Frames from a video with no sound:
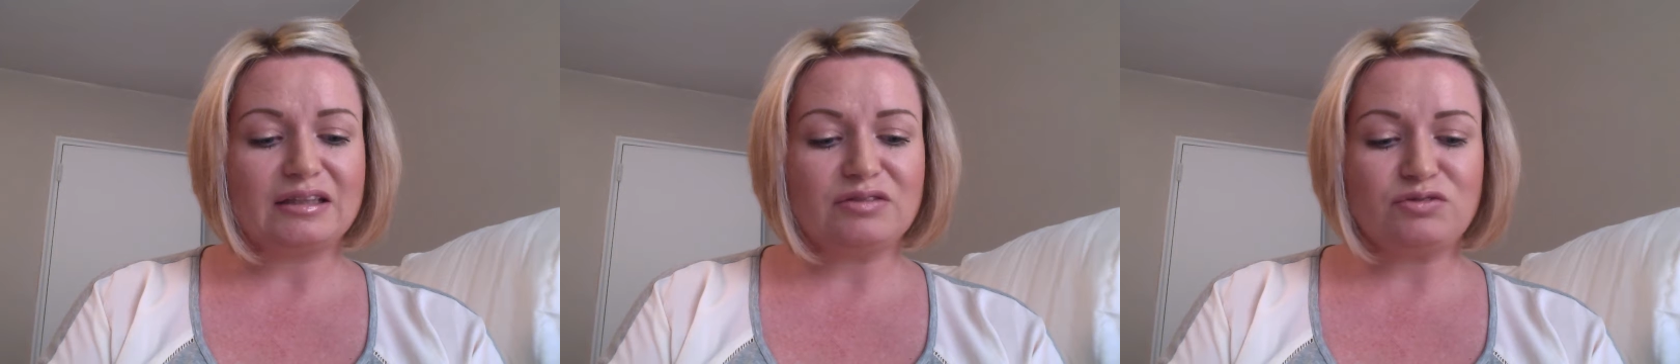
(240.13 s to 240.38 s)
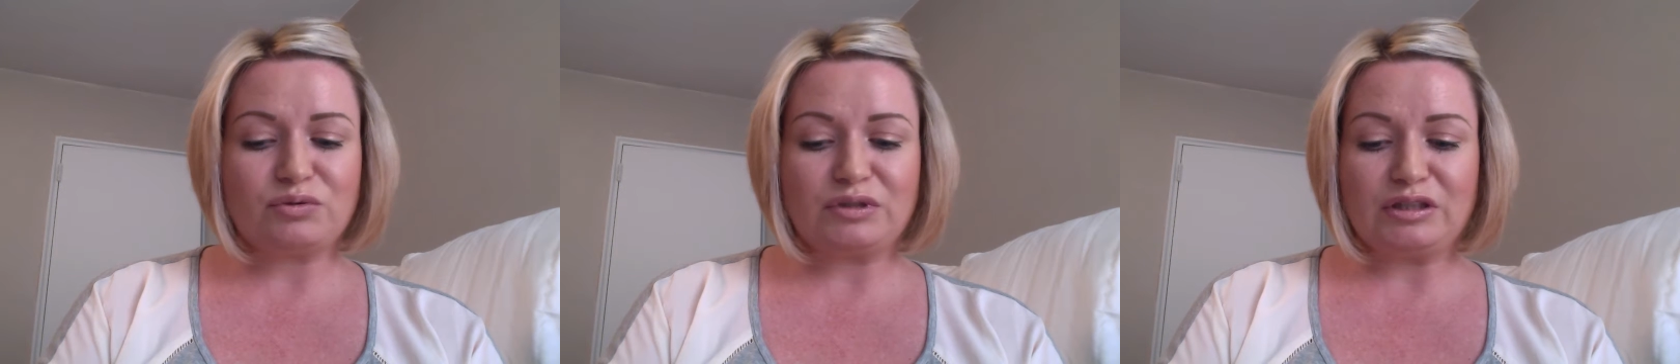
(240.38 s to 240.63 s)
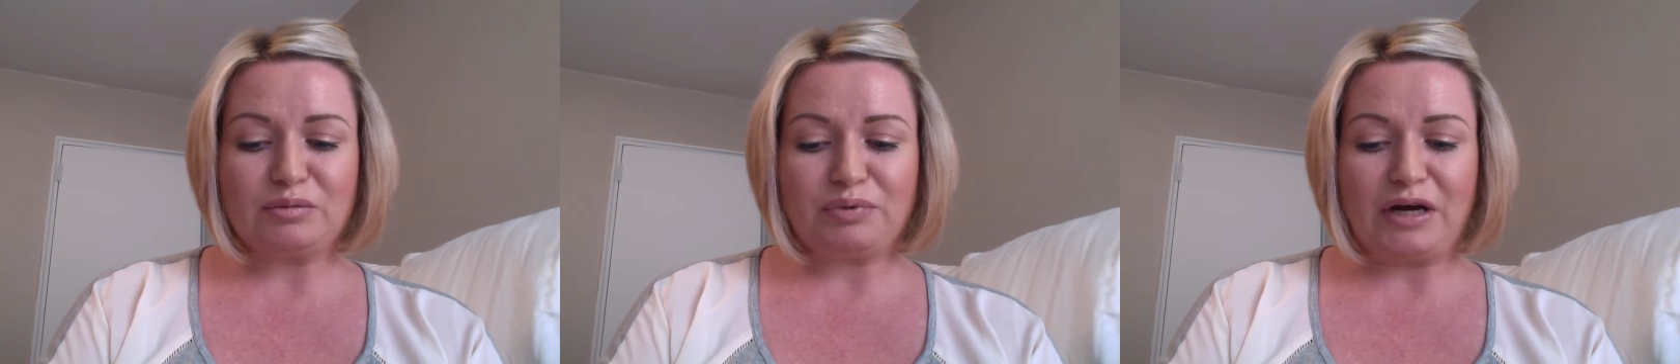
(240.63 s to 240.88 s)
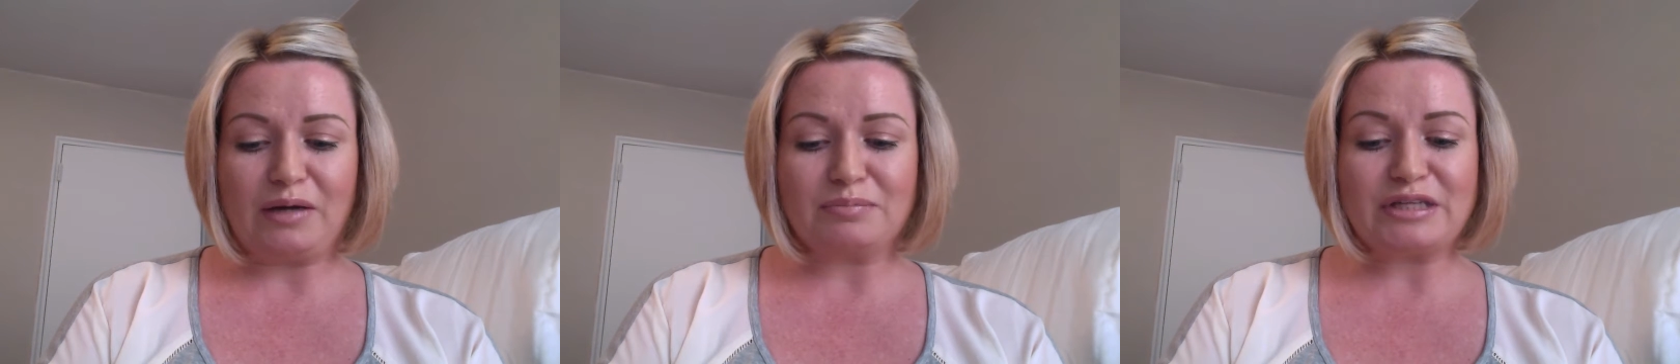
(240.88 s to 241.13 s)
leave during their
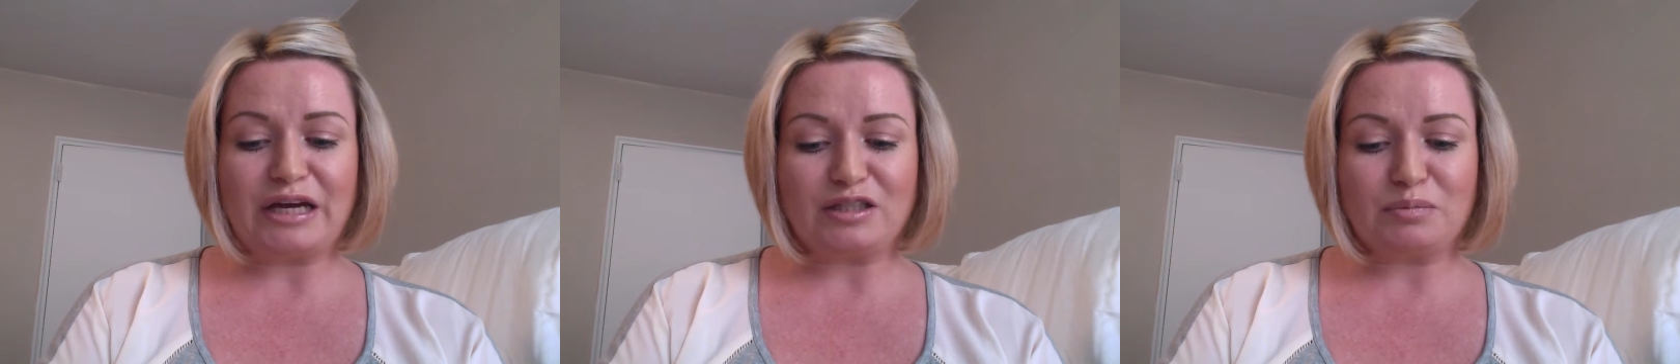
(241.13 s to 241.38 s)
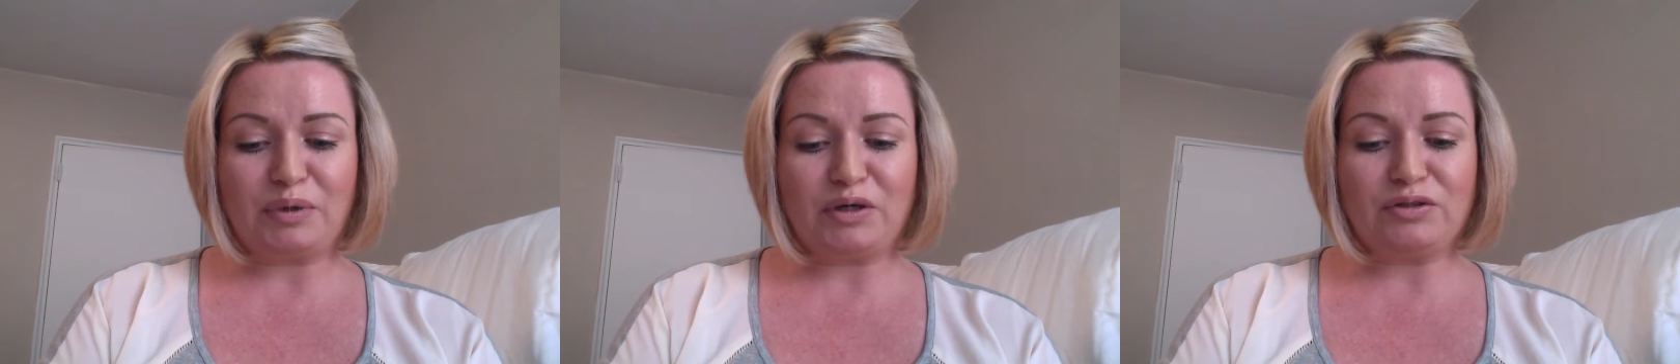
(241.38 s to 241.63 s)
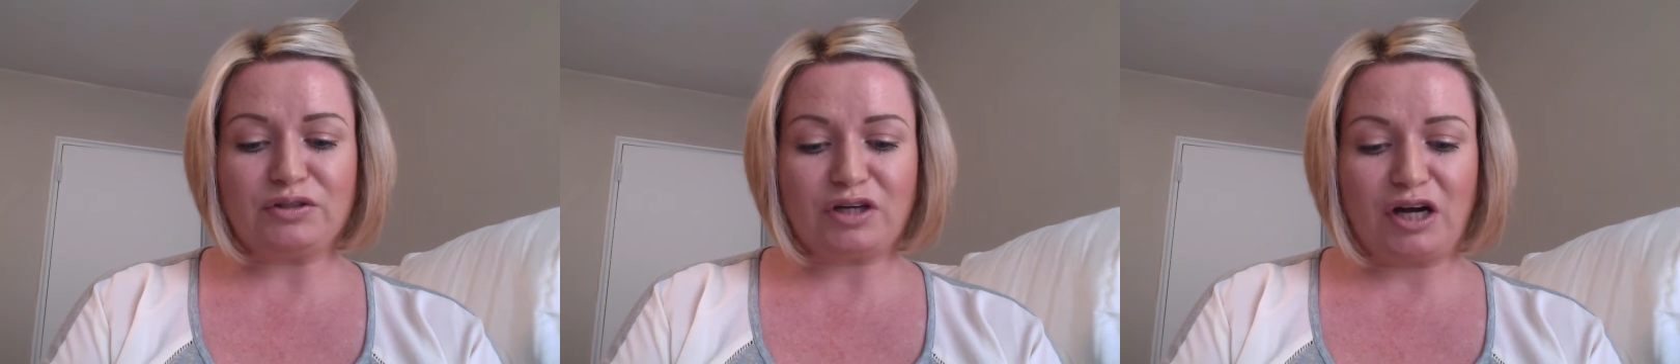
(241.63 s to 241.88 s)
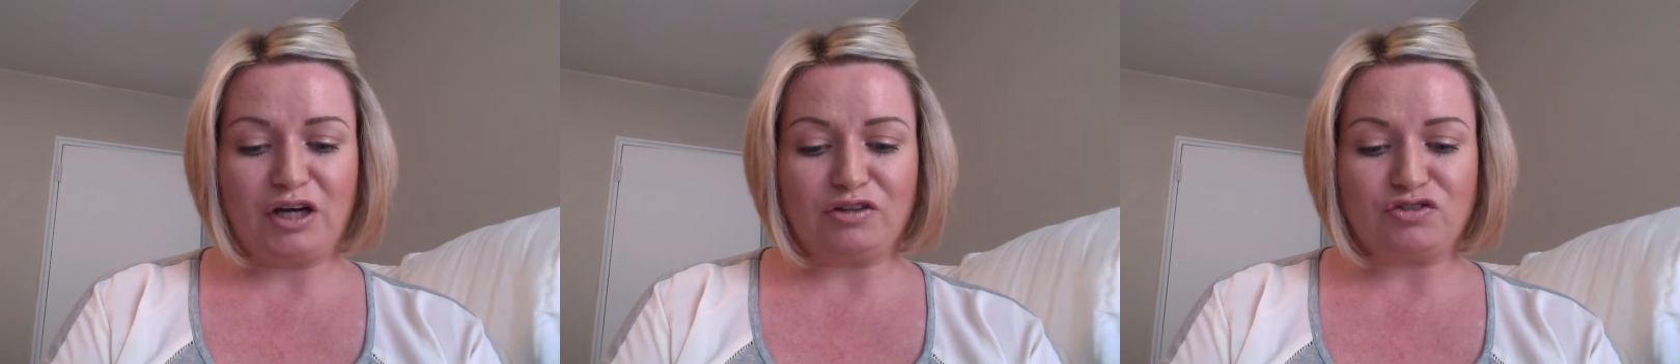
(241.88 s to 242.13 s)
preps as per their
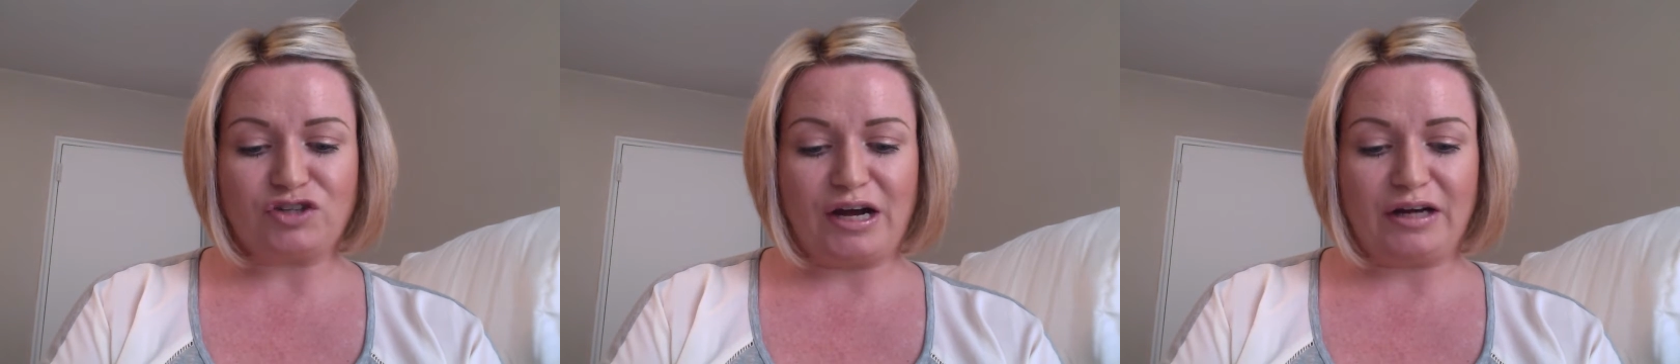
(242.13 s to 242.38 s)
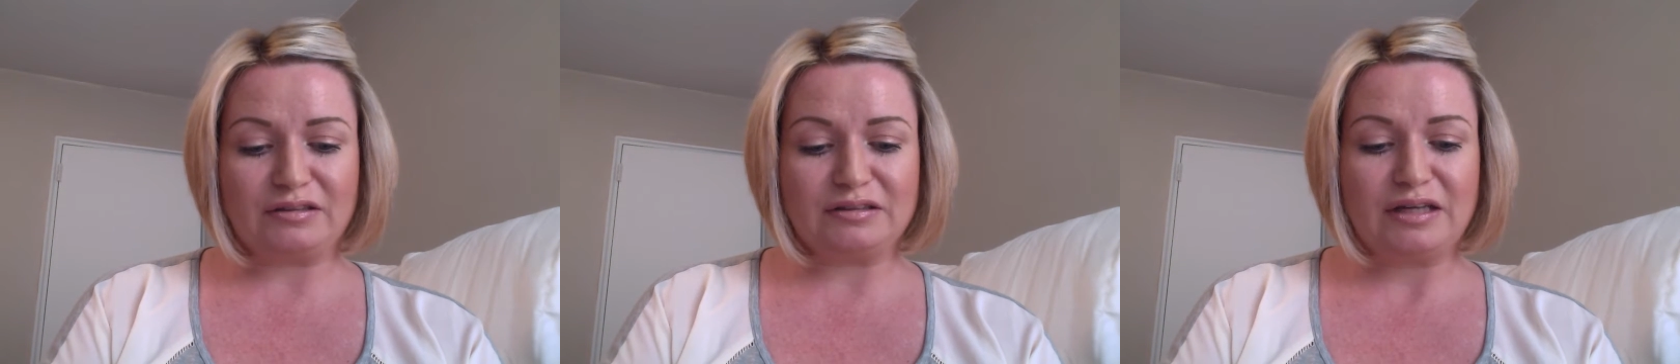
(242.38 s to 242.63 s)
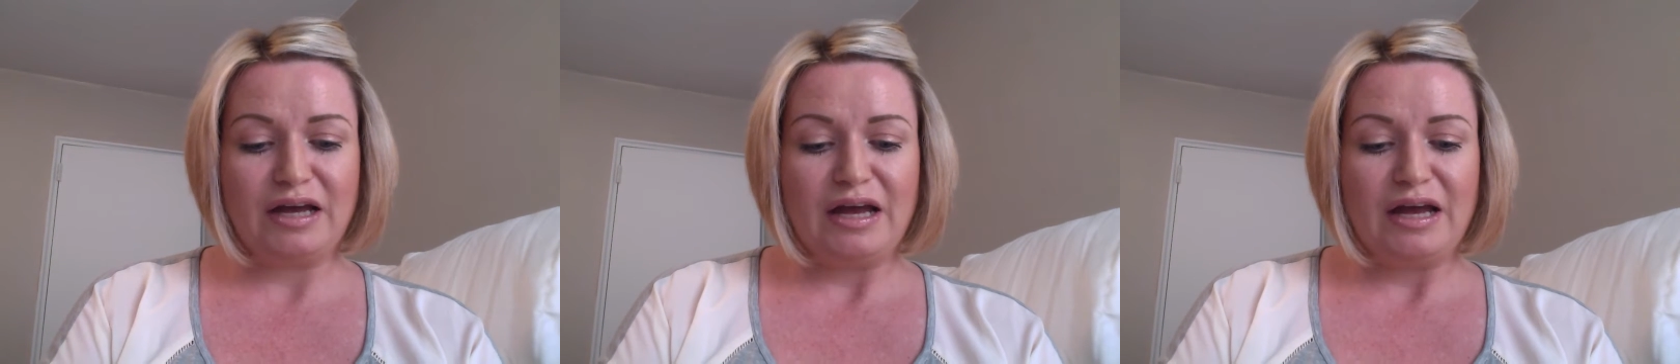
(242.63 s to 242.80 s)
contract,